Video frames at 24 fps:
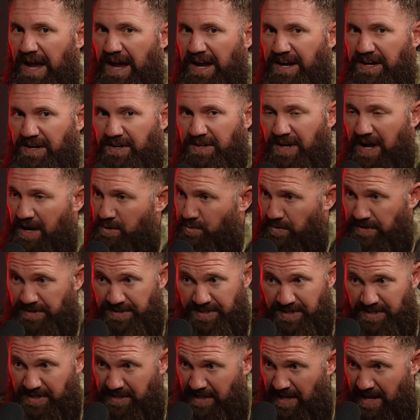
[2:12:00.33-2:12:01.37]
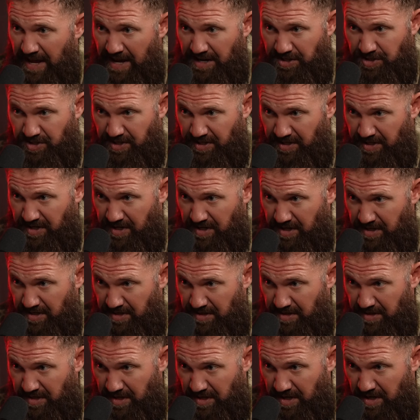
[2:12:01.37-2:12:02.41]
I went and did it last
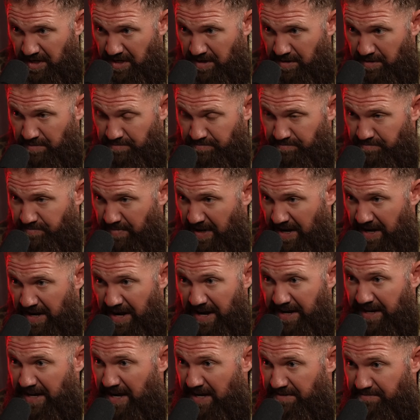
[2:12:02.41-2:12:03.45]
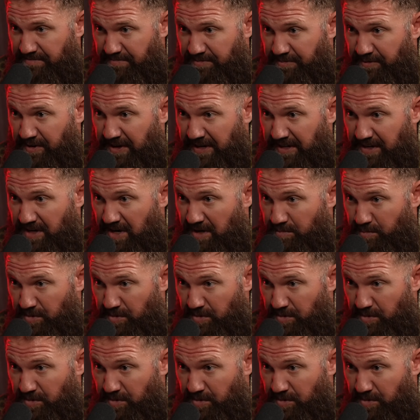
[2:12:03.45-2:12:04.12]
year, and I got freaking